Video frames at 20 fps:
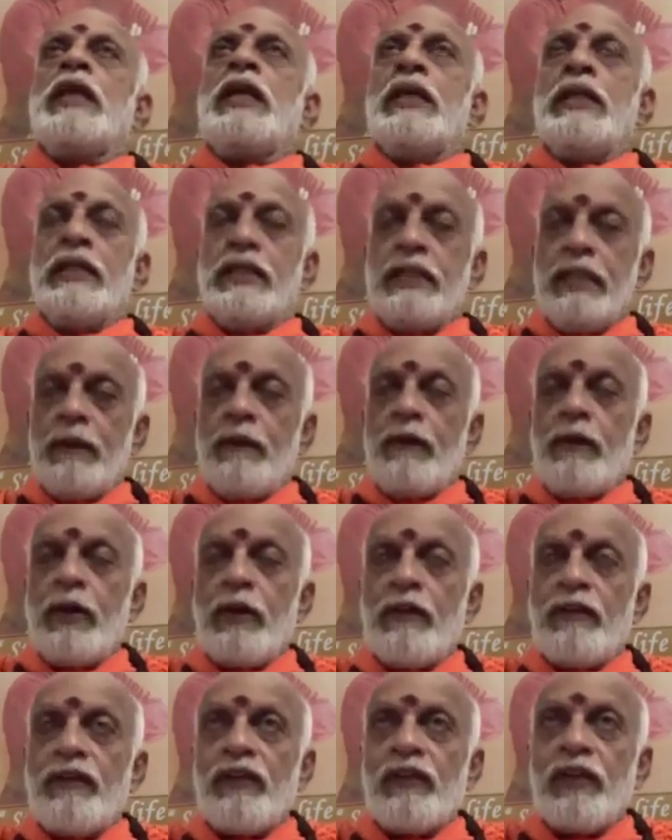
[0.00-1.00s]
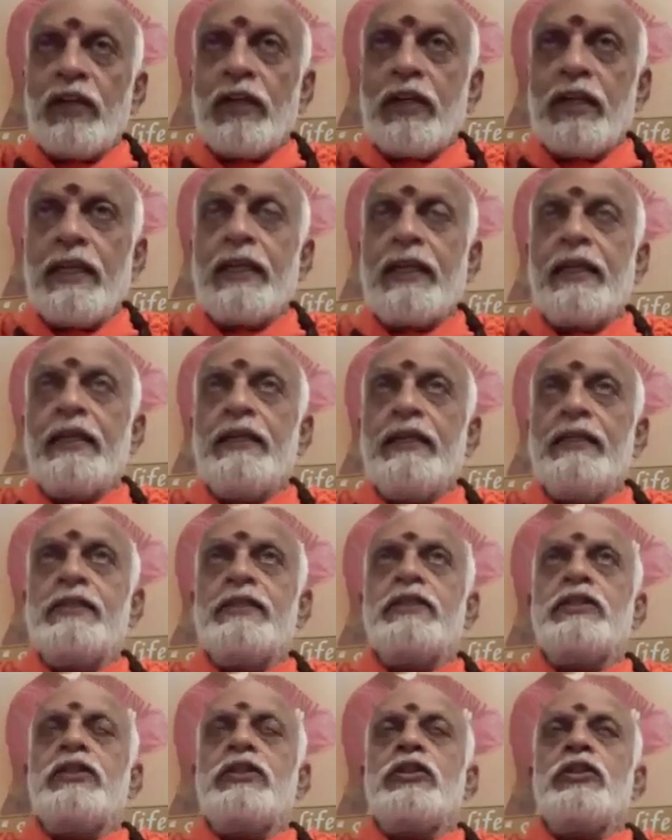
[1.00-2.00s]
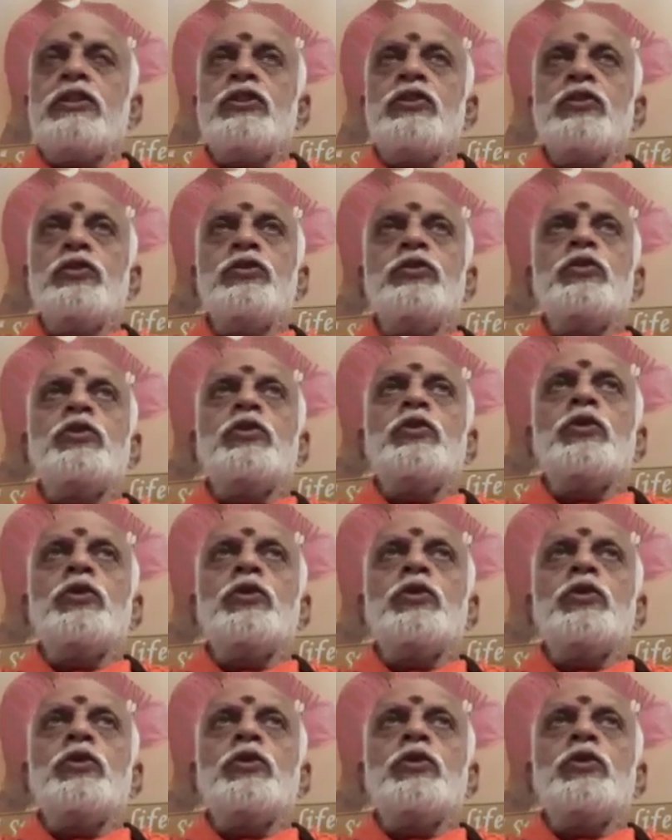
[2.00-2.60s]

Another way of learning is you